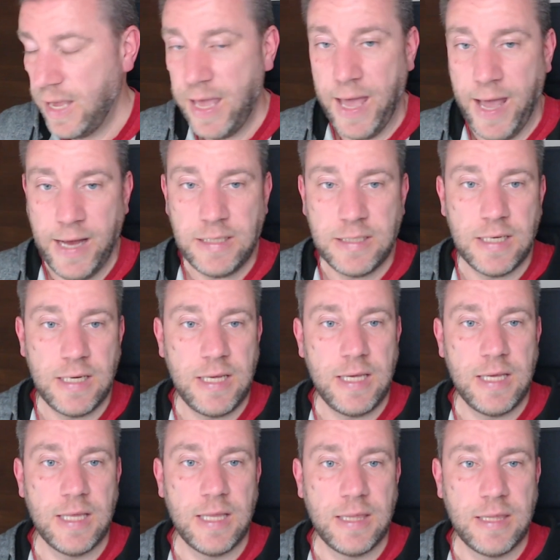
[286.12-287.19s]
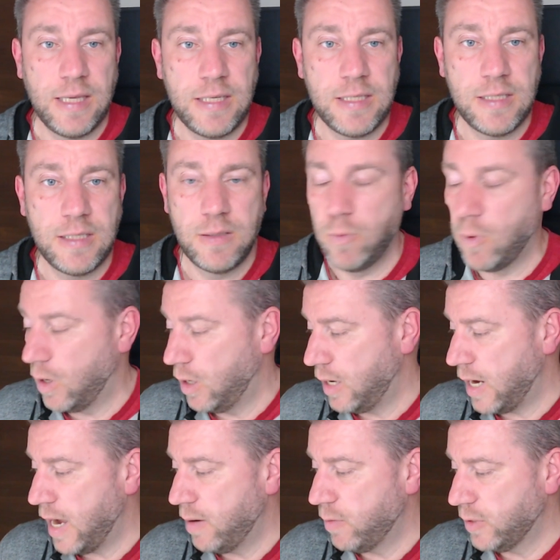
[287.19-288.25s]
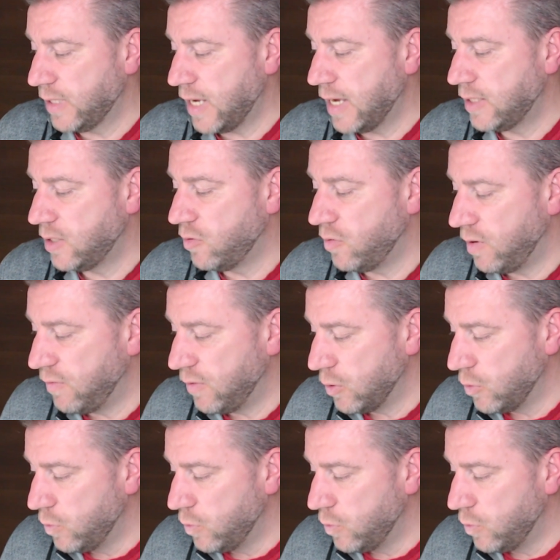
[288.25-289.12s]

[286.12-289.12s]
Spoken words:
actually this one I was asked to review,